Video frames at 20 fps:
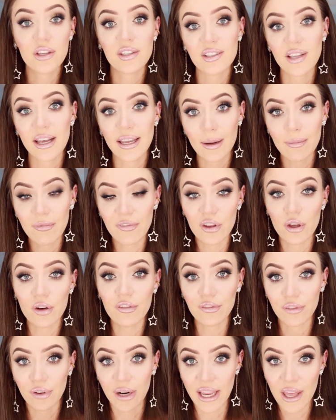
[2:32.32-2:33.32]
can sign up for your
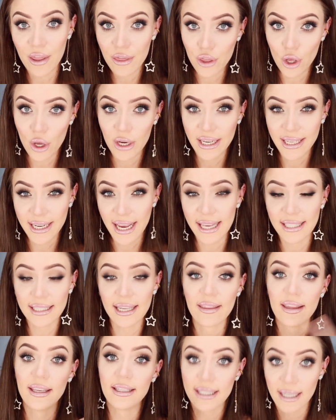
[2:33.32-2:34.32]
free 30 days
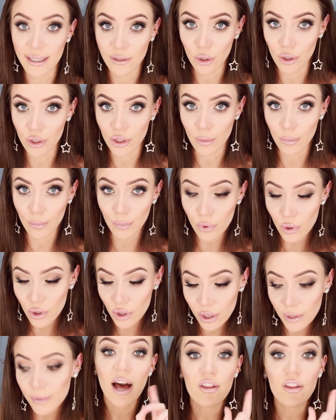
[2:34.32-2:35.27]
and then download the book.